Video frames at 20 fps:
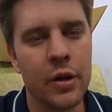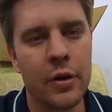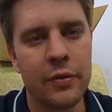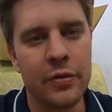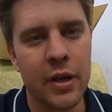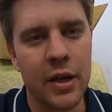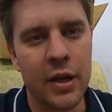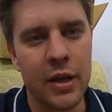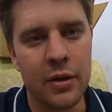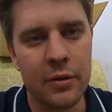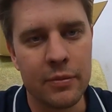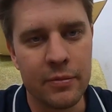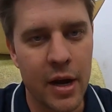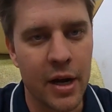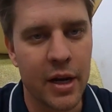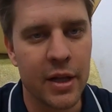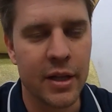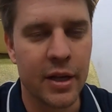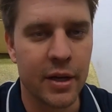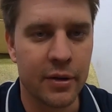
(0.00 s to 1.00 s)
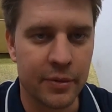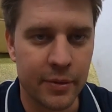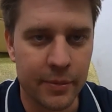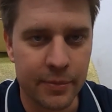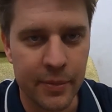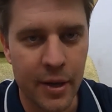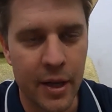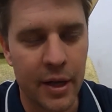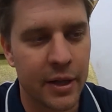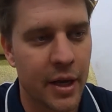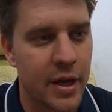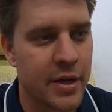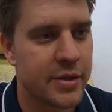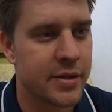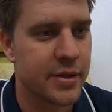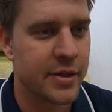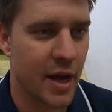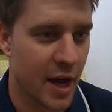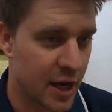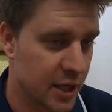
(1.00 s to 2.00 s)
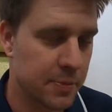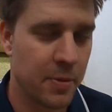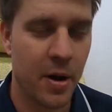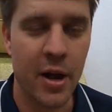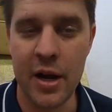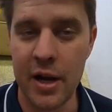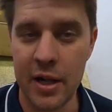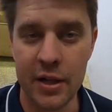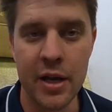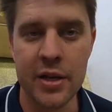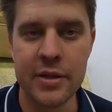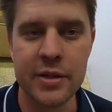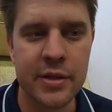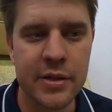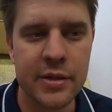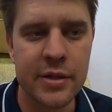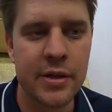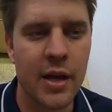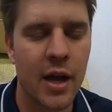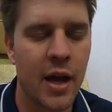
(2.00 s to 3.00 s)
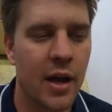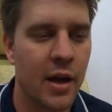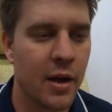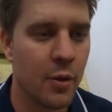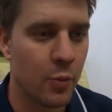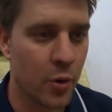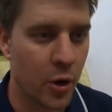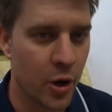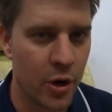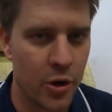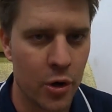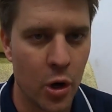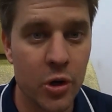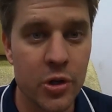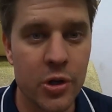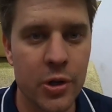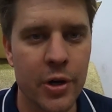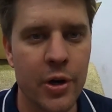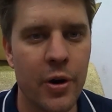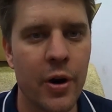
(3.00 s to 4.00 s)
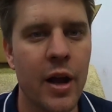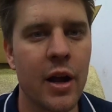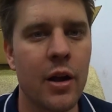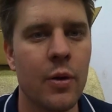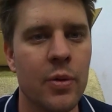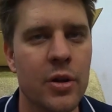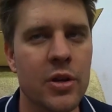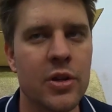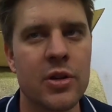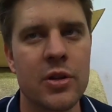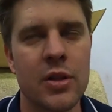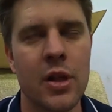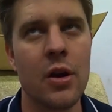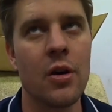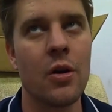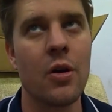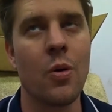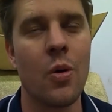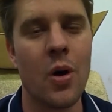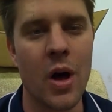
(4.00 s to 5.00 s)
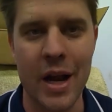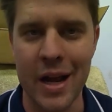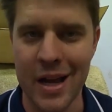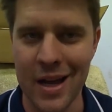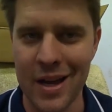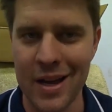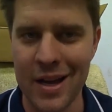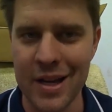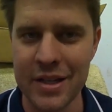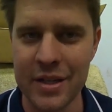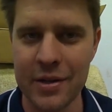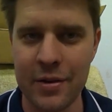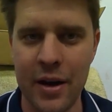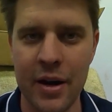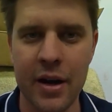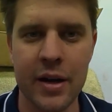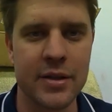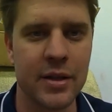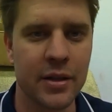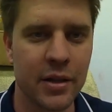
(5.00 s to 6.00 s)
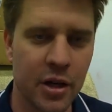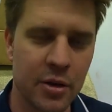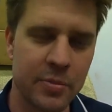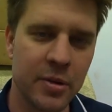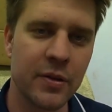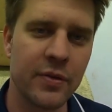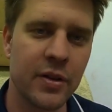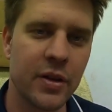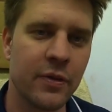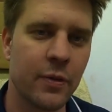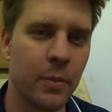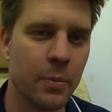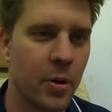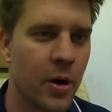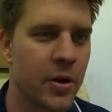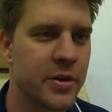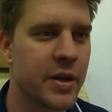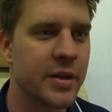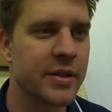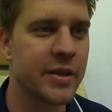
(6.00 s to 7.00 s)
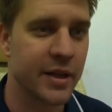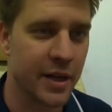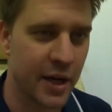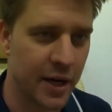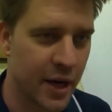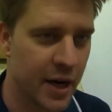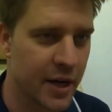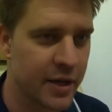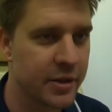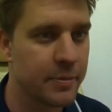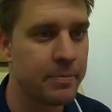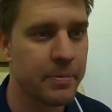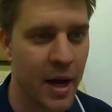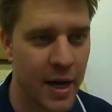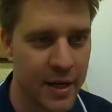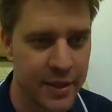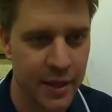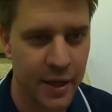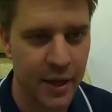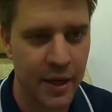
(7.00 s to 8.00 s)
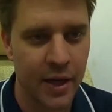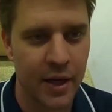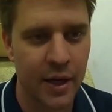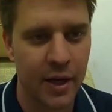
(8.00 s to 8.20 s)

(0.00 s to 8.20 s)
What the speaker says: All of the regular LS, the aspirated LSs were a nodular crank, which they're not quite a cast crank. It's a little bit of a different process to cast, but